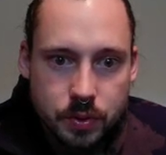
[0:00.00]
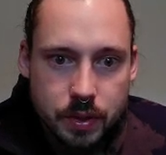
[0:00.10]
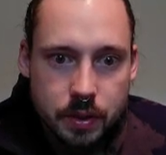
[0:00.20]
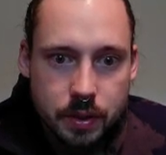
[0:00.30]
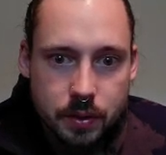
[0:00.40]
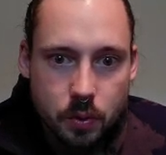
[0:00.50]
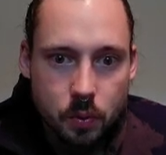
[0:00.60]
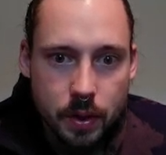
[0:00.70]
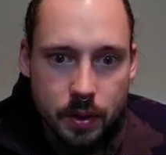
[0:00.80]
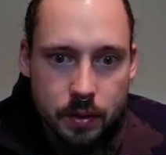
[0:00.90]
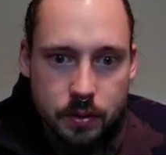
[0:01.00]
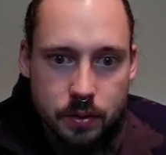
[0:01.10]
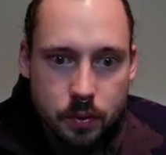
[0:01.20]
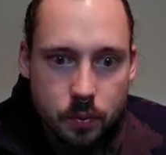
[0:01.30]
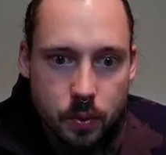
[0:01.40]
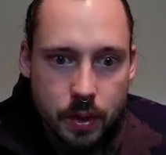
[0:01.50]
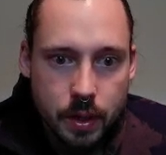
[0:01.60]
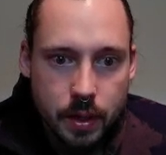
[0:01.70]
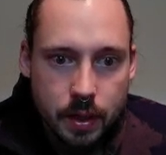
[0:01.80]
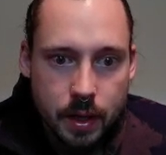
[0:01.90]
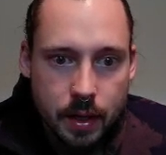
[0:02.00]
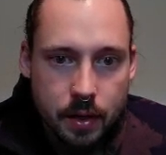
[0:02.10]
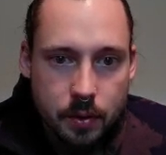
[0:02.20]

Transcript: didn't get the one-hit KO